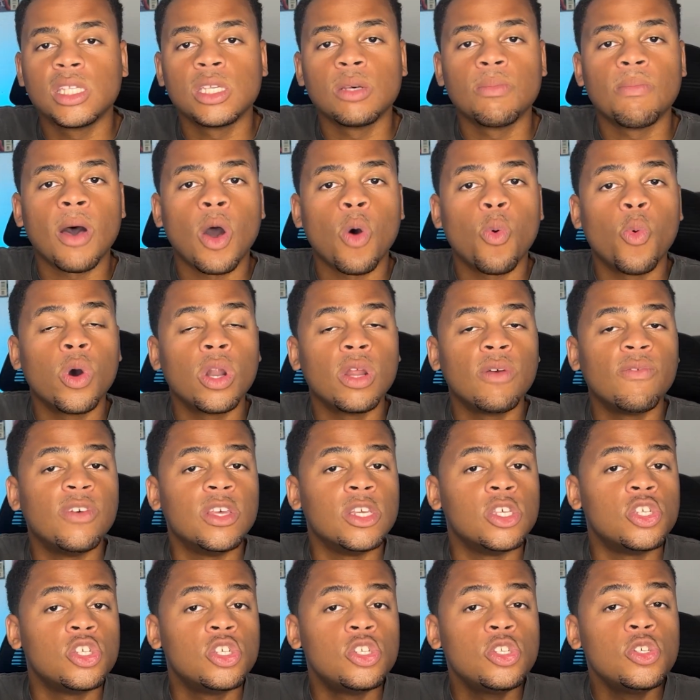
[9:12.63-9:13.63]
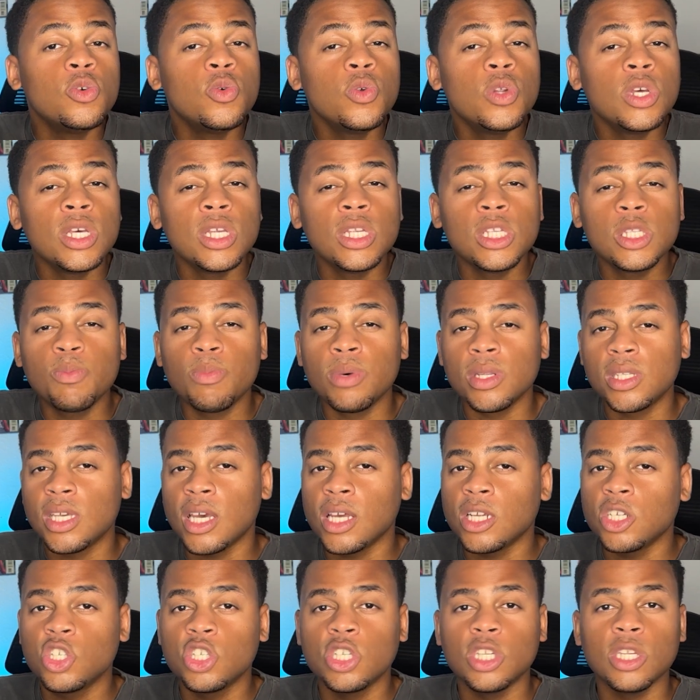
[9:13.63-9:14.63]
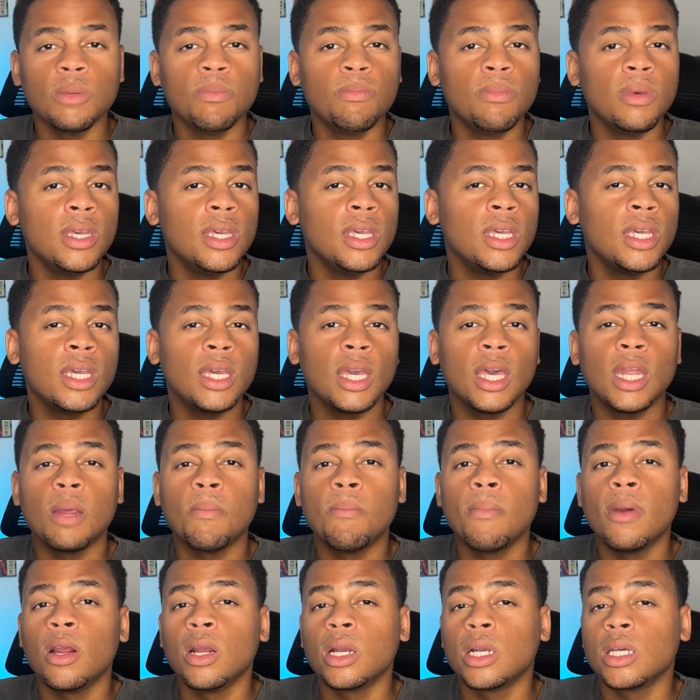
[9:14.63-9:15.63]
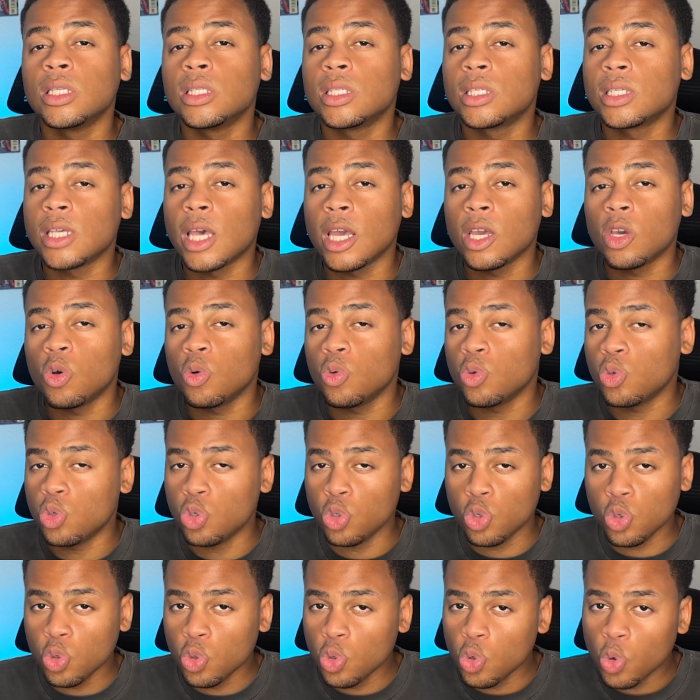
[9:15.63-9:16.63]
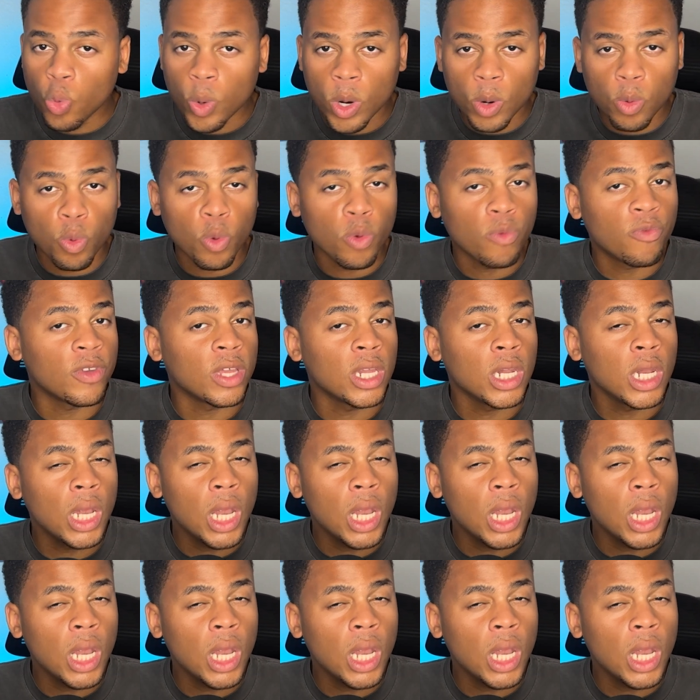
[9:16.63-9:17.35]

about one of his students potentially being an American Psycho 2 werewolf in